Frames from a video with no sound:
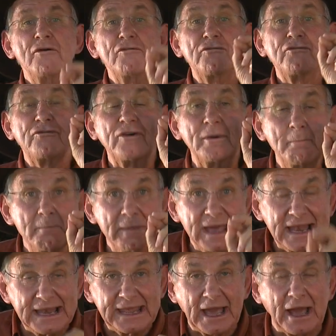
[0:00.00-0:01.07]

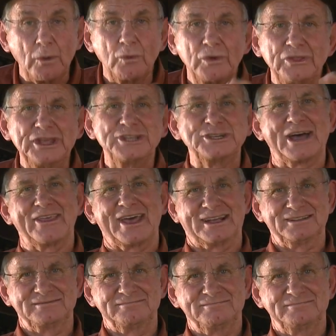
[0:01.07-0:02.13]
familiar with each other.
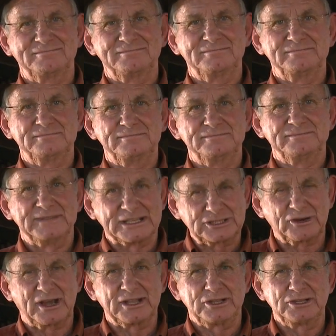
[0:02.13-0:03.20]

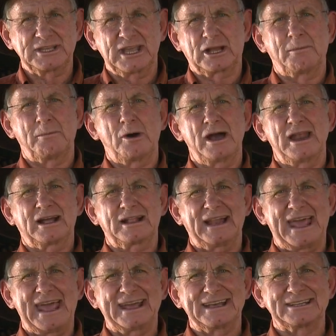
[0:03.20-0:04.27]
That's right. You say, come on, Uncle
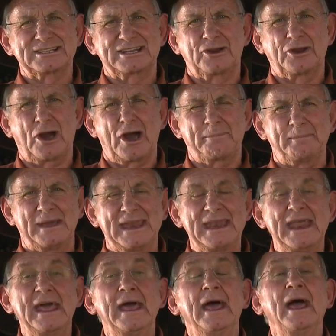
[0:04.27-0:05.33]
Angus, grow up, man.
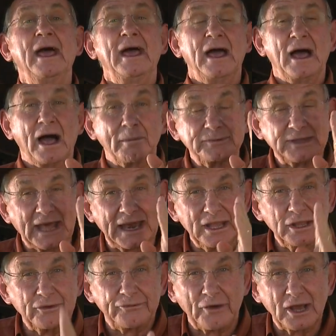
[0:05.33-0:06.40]
I'm
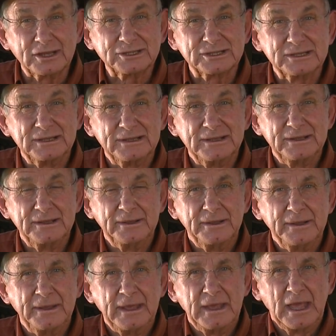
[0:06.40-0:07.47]
telling you, folks,
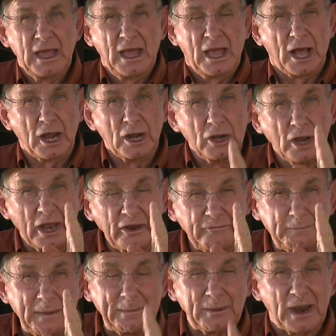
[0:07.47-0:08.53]
a lot
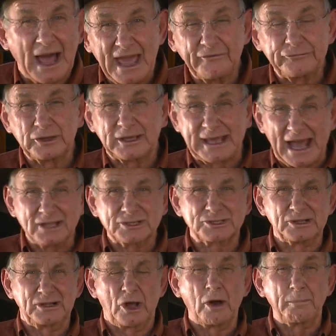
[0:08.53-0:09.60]
of people I have to
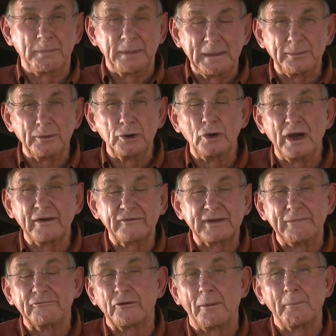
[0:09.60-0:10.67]
counsel are people who have
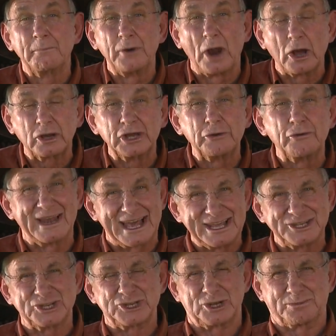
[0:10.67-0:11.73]
come from broken
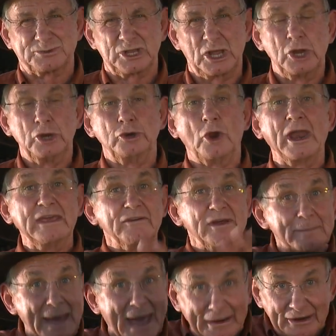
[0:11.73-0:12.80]
relationships. Not
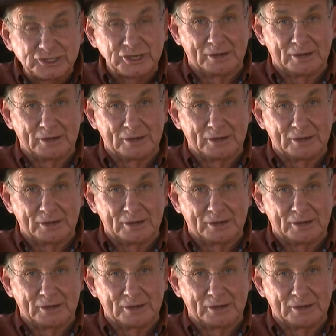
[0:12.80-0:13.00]
even marriage